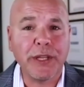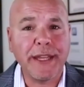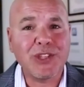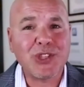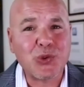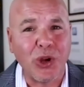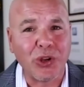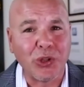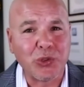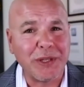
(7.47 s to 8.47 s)
that
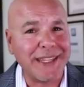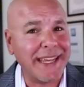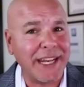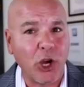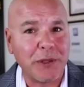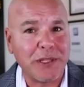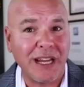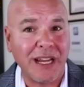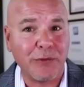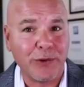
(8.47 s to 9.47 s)
struggles with getting home in
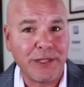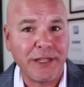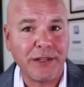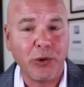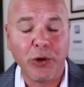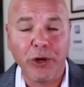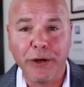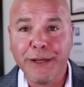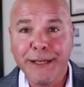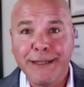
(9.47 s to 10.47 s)
time for dinner or
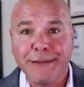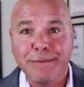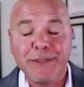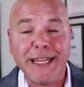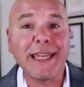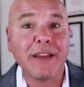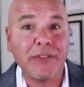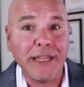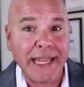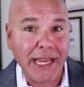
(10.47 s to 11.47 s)
taking a
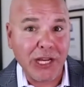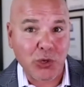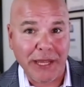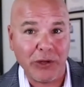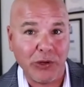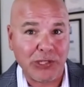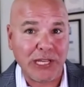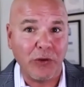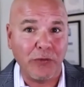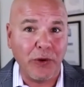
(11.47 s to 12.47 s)
vacation without your
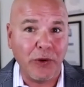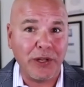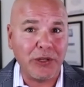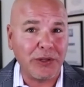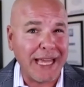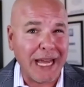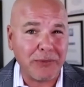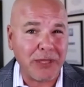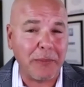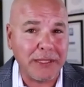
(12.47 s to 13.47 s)
cell phone and your
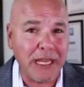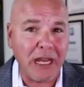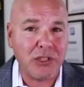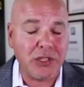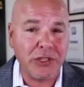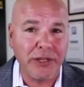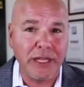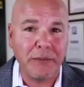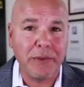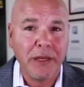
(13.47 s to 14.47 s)
laptop attached to your hip,